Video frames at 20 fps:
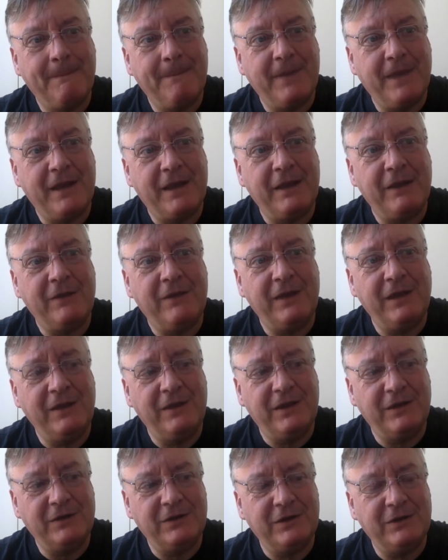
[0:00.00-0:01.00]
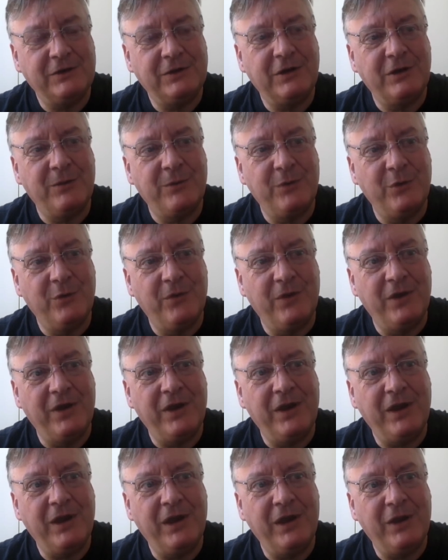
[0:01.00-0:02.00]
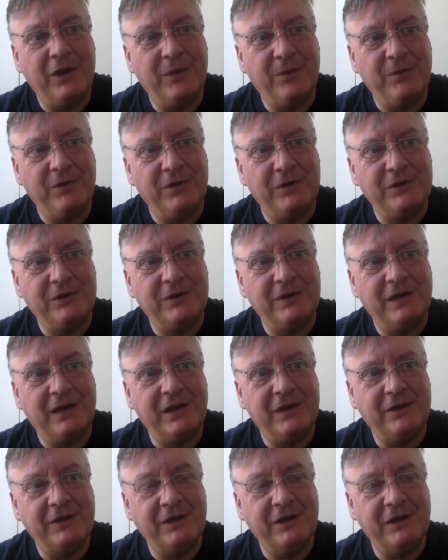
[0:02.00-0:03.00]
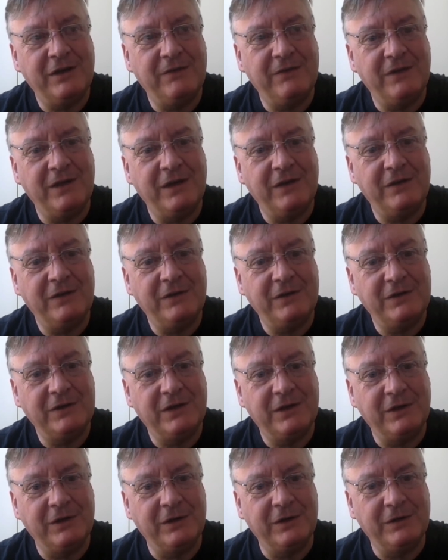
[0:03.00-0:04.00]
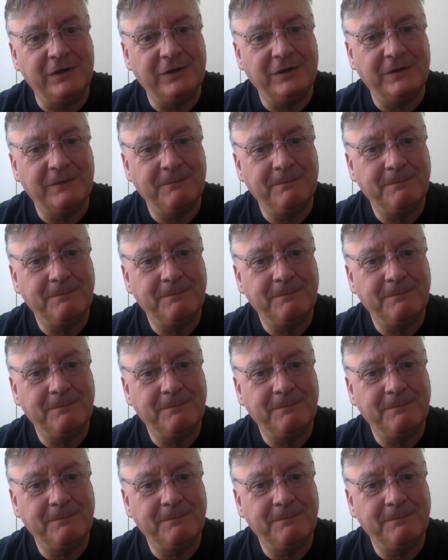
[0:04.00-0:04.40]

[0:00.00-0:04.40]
and I think that does come over in the personality of Nathan Sutherland.